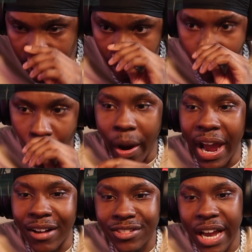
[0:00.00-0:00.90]
We'll wait
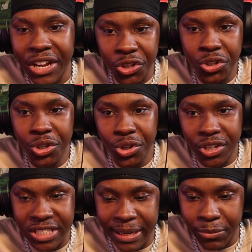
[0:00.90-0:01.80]
outside. You do
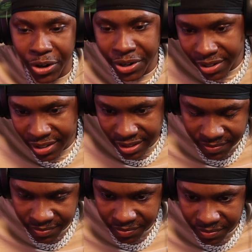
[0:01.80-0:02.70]
your thing, bro.
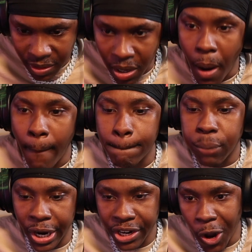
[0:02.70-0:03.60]

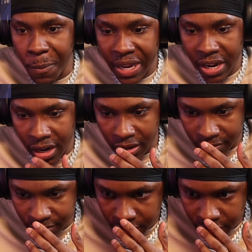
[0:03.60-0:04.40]
Boy, go pick it up.